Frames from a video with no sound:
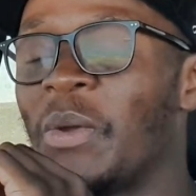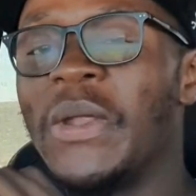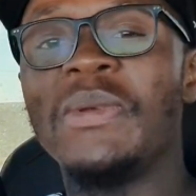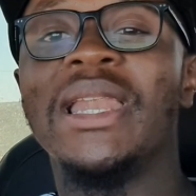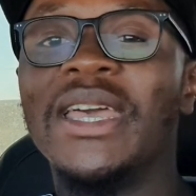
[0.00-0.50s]

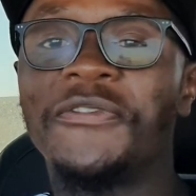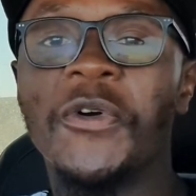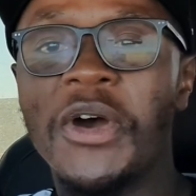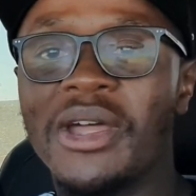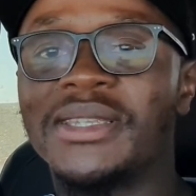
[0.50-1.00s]
when we
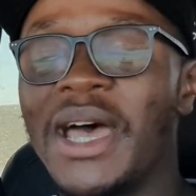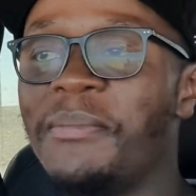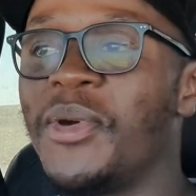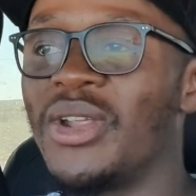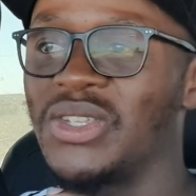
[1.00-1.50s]
left for our
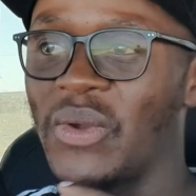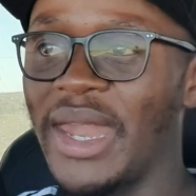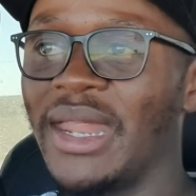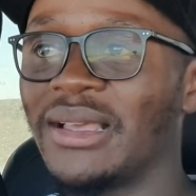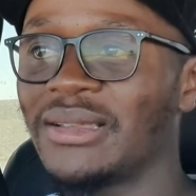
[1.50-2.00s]
time where it was
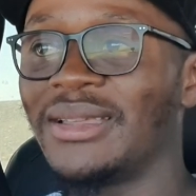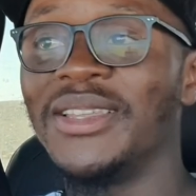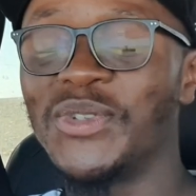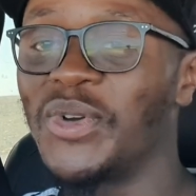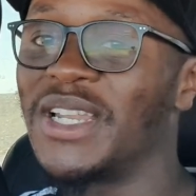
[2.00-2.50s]
raining
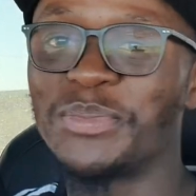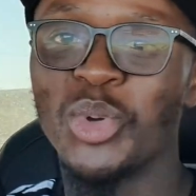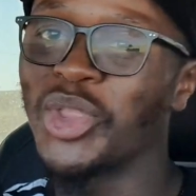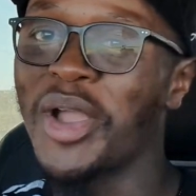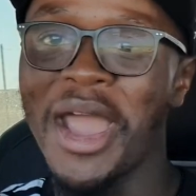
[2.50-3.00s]
and they told us
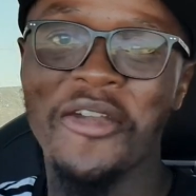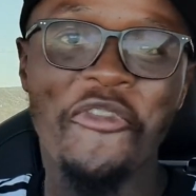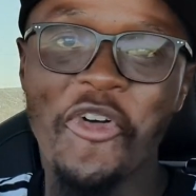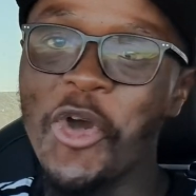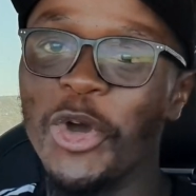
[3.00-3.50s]
put the car
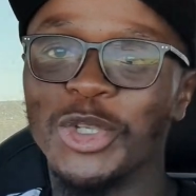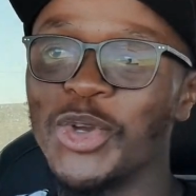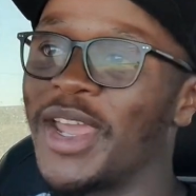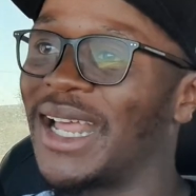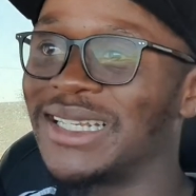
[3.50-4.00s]
in 4
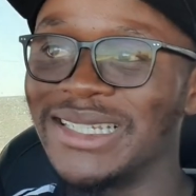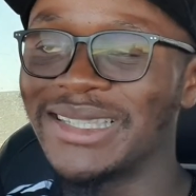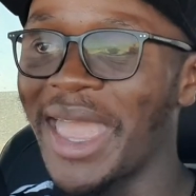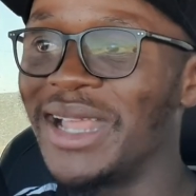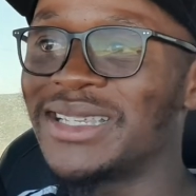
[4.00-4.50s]
auto, and I
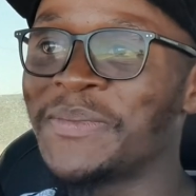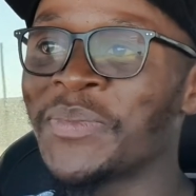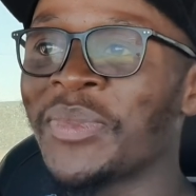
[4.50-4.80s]
did that.